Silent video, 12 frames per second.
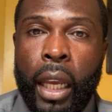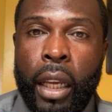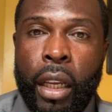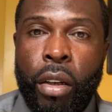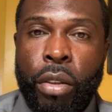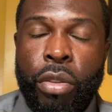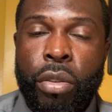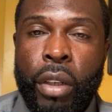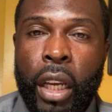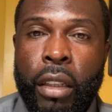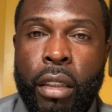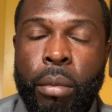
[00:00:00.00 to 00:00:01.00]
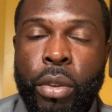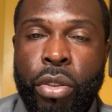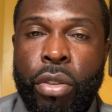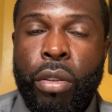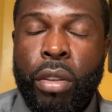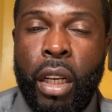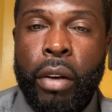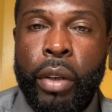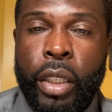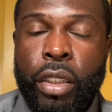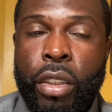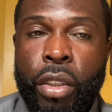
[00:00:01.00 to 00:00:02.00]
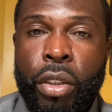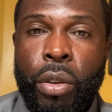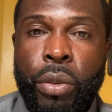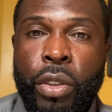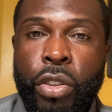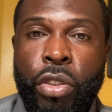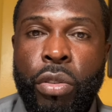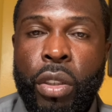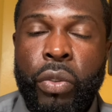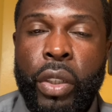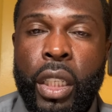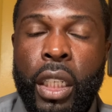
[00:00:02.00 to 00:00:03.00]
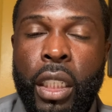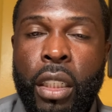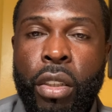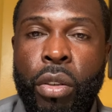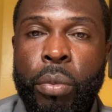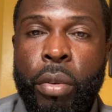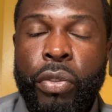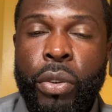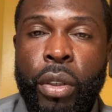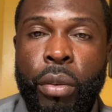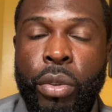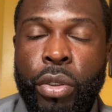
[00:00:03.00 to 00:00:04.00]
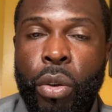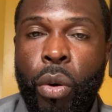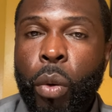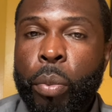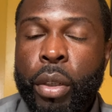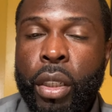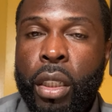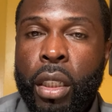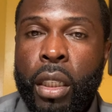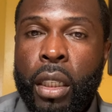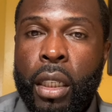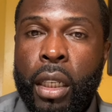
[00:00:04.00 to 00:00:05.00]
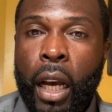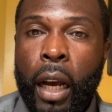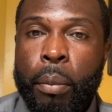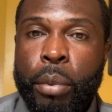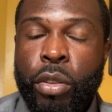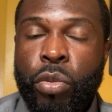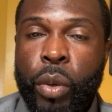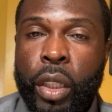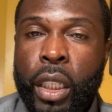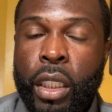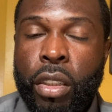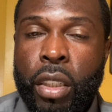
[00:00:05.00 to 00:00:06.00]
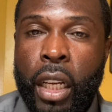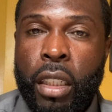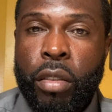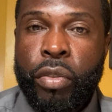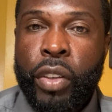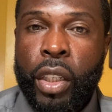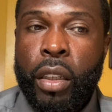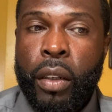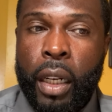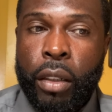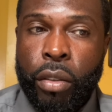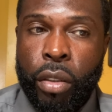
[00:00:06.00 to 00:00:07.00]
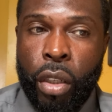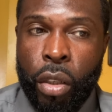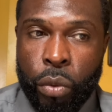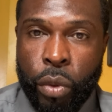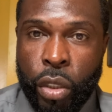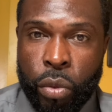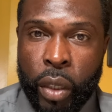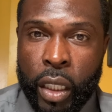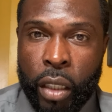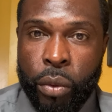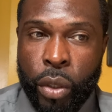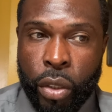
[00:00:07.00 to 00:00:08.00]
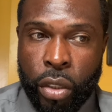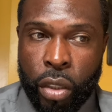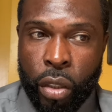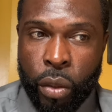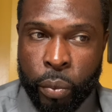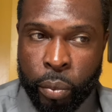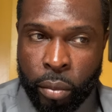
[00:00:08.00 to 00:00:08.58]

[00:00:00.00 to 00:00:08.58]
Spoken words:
It also gave them a certain direction to go in the street where they didn't know before. It was an open compass where they just had to figure out which way they wanted to go.